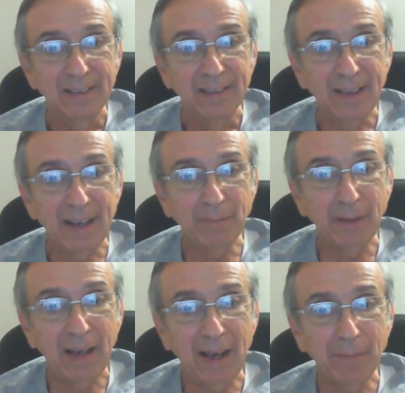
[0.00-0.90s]
that
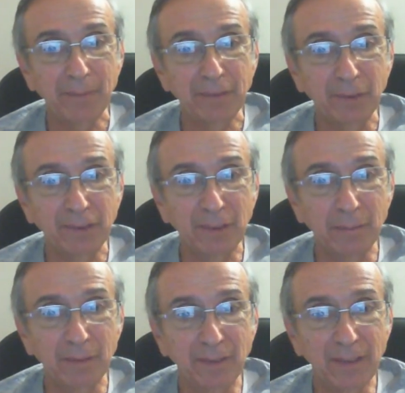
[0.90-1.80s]
perhaps with
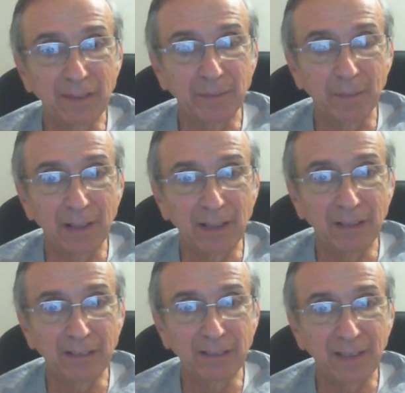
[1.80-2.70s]
some of these
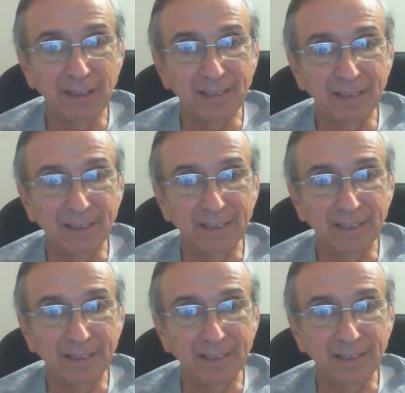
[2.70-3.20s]
monies that